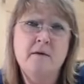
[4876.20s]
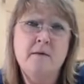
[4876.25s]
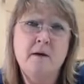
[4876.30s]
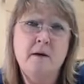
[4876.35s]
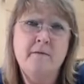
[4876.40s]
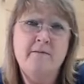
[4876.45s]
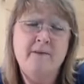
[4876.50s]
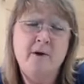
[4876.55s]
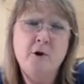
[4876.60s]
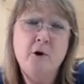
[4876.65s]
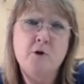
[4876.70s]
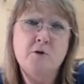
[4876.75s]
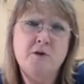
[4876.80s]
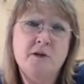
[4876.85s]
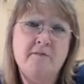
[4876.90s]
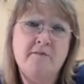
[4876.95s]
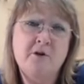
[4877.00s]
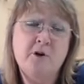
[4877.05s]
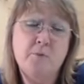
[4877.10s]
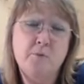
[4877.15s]
photos
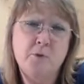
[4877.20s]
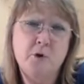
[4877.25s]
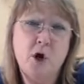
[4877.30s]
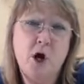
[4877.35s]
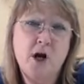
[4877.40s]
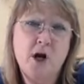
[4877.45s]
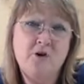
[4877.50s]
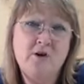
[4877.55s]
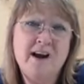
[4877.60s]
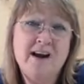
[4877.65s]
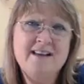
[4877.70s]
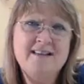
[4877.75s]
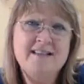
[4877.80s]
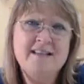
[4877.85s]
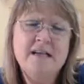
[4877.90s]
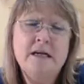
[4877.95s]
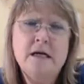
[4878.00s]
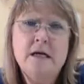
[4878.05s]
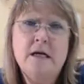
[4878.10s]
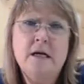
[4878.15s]
of your
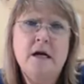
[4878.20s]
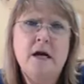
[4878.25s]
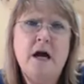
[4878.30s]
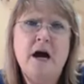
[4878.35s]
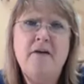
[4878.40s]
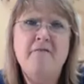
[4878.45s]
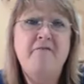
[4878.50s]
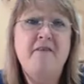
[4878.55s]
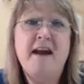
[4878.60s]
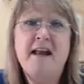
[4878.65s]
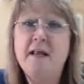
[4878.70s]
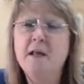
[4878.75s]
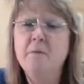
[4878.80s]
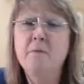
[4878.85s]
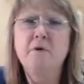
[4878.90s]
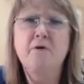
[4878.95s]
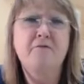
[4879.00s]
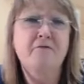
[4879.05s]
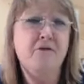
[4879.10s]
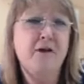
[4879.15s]
progress
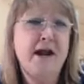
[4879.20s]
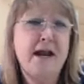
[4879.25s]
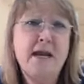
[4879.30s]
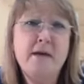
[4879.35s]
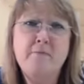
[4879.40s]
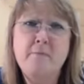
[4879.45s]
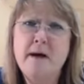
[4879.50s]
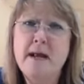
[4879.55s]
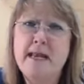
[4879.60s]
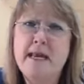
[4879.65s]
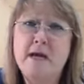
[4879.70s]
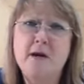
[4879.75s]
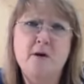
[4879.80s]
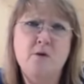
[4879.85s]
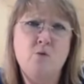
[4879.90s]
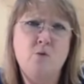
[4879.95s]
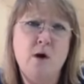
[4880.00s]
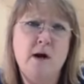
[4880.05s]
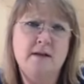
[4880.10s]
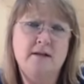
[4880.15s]
available for anybody who
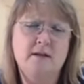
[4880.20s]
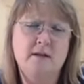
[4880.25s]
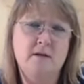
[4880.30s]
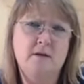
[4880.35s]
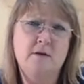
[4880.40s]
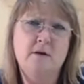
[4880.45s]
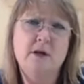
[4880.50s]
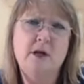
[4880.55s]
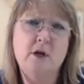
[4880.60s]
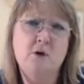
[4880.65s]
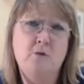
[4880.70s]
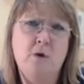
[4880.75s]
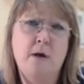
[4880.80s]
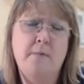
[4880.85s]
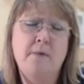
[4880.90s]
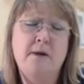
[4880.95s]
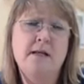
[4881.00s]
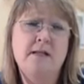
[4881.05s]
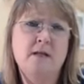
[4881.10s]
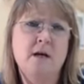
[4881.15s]
wants to look you
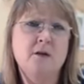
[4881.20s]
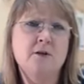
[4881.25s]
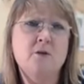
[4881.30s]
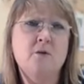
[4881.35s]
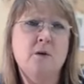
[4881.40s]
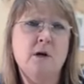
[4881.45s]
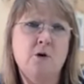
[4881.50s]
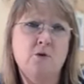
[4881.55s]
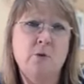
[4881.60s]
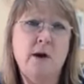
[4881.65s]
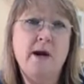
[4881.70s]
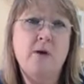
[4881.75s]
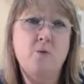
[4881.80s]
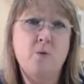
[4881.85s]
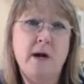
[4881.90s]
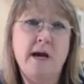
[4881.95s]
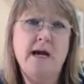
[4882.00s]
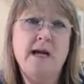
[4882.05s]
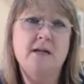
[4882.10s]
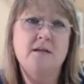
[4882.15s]
up. And it's also a great
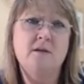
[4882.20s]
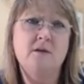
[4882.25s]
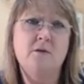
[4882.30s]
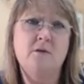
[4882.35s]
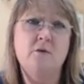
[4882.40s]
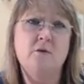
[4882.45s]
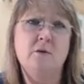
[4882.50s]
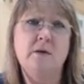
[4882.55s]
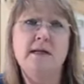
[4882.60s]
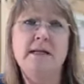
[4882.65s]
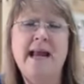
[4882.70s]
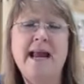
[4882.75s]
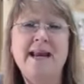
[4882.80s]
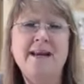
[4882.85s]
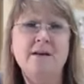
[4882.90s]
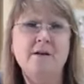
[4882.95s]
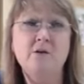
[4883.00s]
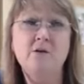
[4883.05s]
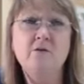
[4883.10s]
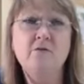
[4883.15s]
way to
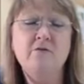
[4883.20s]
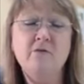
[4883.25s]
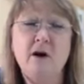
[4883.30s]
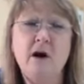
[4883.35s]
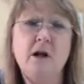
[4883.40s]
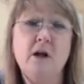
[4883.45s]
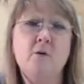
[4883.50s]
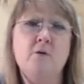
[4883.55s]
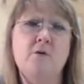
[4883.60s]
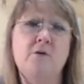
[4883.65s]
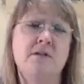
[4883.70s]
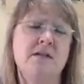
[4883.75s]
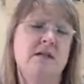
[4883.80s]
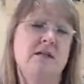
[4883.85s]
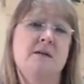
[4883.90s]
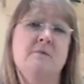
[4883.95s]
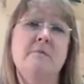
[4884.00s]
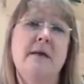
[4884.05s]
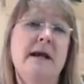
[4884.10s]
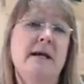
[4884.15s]
gain new followers and
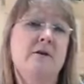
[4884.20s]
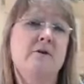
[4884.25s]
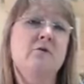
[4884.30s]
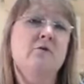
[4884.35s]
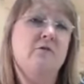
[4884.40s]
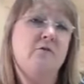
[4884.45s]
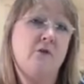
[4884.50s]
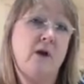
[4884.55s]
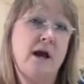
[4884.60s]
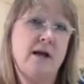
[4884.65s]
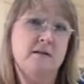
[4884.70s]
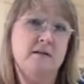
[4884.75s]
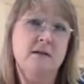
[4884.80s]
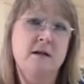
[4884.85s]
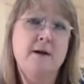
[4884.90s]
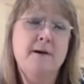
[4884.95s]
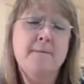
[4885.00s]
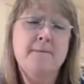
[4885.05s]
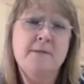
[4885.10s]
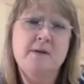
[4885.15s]
to make new friends.
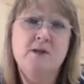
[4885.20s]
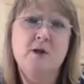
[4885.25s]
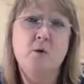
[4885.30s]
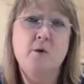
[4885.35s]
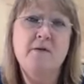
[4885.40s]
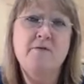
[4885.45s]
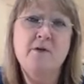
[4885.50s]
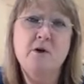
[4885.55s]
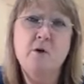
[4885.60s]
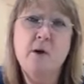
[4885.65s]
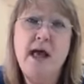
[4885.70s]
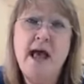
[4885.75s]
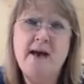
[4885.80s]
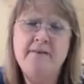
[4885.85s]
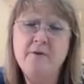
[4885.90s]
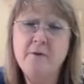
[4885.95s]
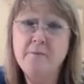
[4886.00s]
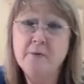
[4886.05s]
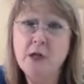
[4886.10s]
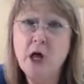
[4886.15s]
So if you
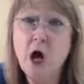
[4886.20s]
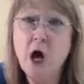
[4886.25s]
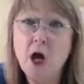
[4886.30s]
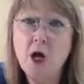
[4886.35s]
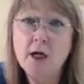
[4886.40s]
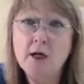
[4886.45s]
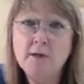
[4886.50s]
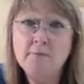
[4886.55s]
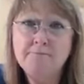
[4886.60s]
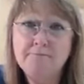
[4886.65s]
have a blog,